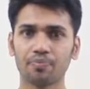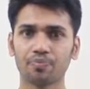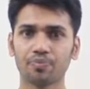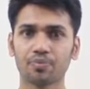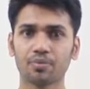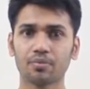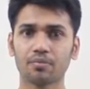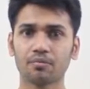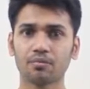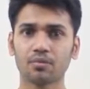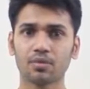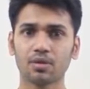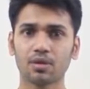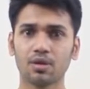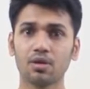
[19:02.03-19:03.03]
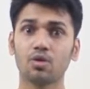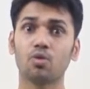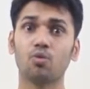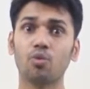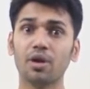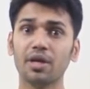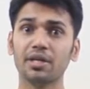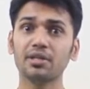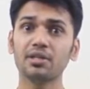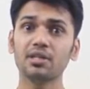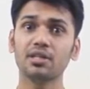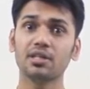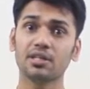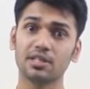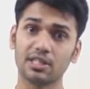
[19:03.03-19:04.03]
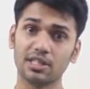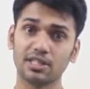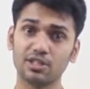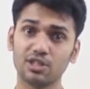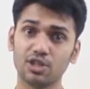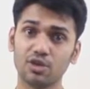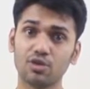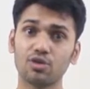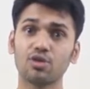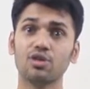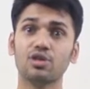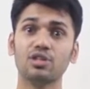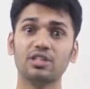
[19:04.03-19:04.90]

When is your tiffin?